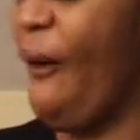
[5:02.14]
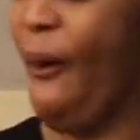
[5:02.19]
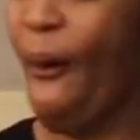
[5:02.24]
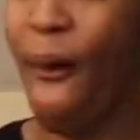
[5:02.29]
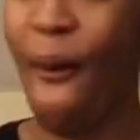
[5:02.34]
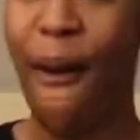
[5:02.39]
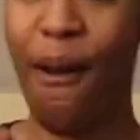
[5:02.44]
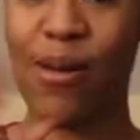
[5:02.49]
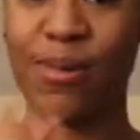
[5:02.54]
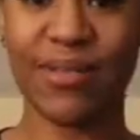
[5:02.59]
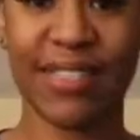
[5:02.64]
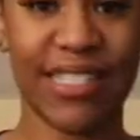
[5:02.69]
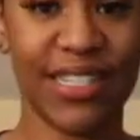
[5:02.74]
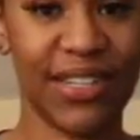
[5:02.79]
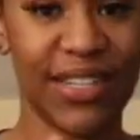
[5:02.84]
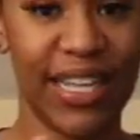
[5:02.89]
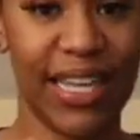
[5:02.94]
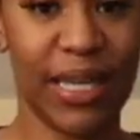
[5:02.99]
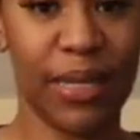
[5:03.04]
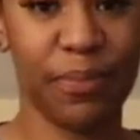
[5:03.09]

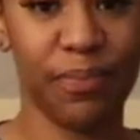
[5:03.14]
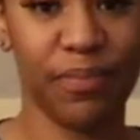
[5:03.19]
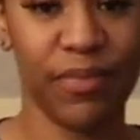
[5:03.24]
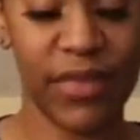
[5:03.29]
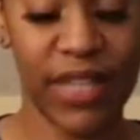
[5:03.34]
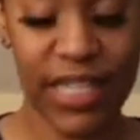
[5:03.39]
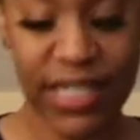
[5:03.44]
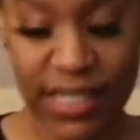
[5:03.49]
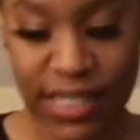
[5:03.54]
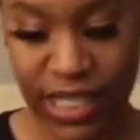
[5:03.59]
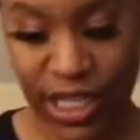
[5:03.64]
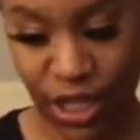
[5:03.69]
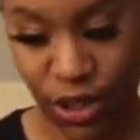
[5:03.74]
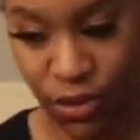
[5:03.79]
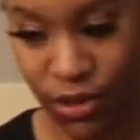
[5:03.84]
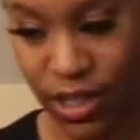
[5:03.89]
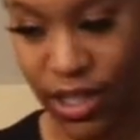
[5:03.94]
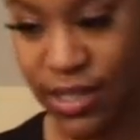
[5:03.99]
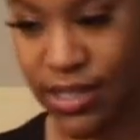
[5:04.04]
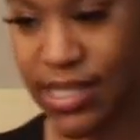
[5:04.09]
So yeah, this
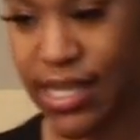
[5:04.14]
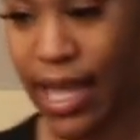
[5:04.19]
cute little